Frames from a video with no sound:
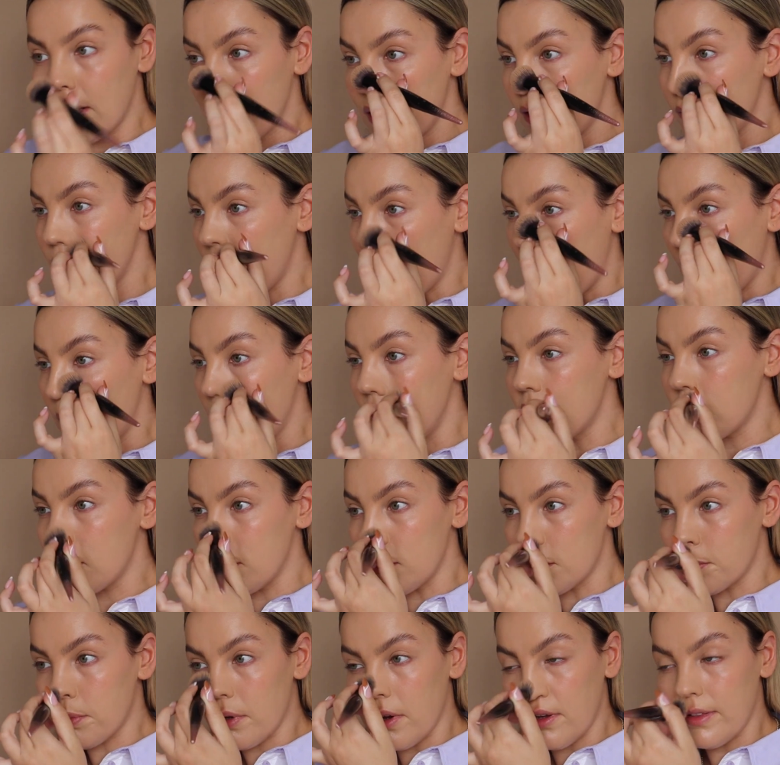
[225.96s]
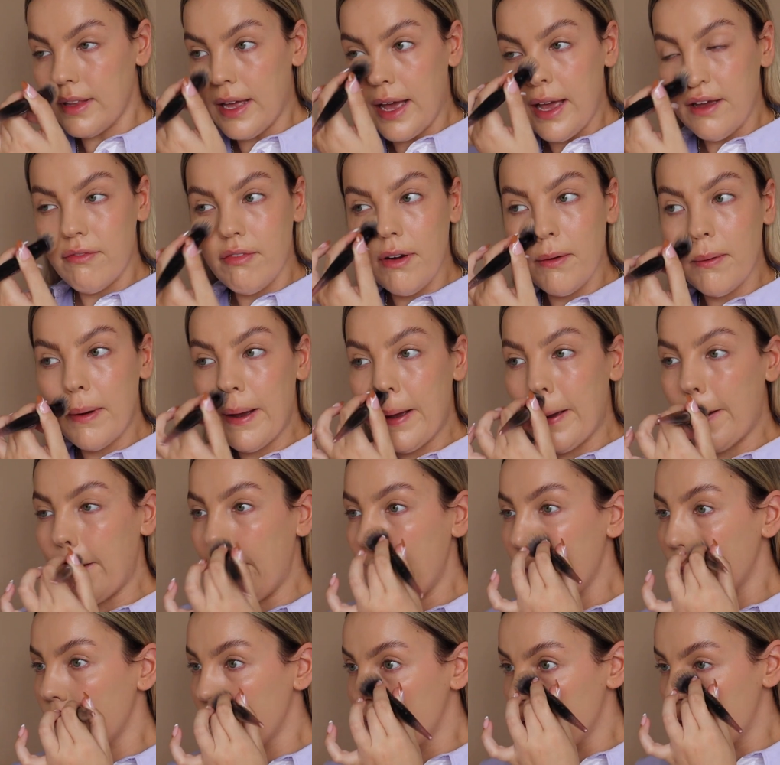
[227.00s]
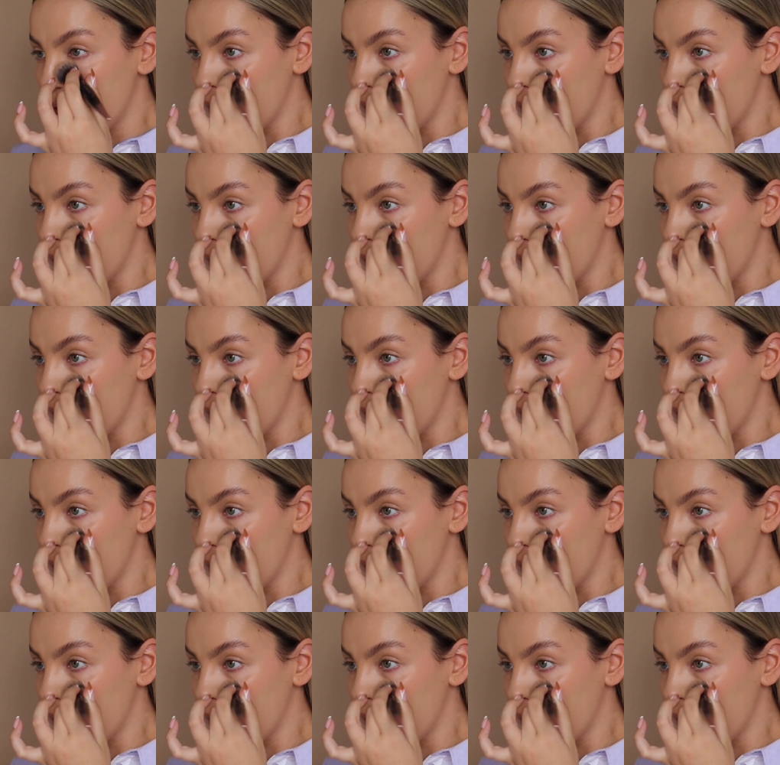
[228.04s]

But yeah, I'm literally just putting that everywhere.